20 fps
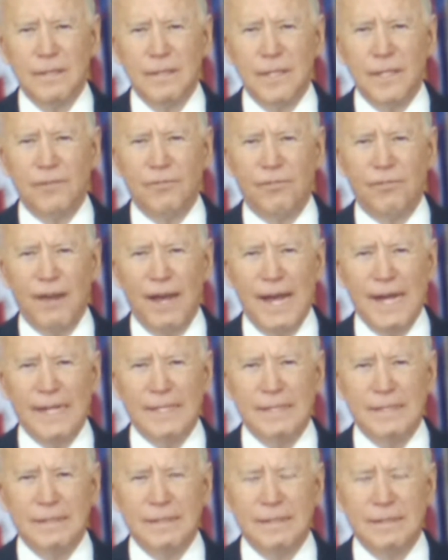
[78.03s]
In
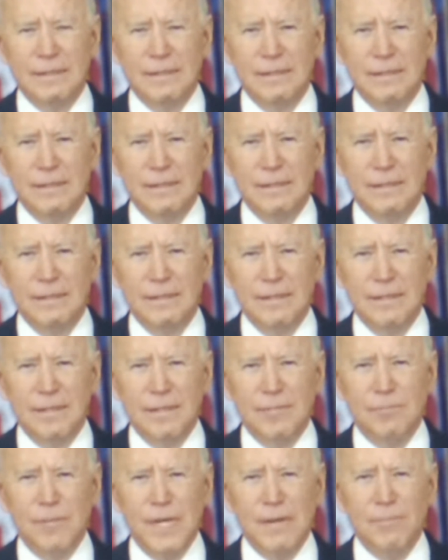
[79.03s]
fact,
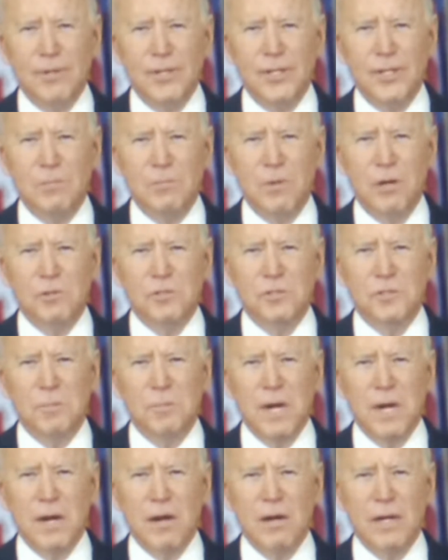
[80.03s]
it may be the most
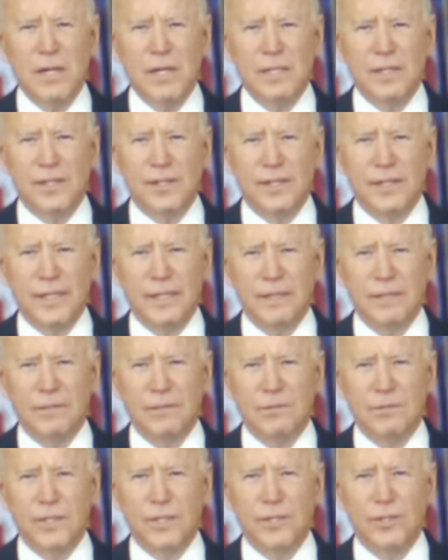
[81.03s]
American thing
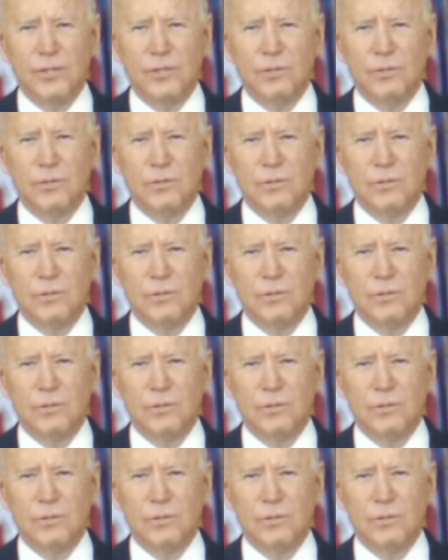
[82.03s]
we do.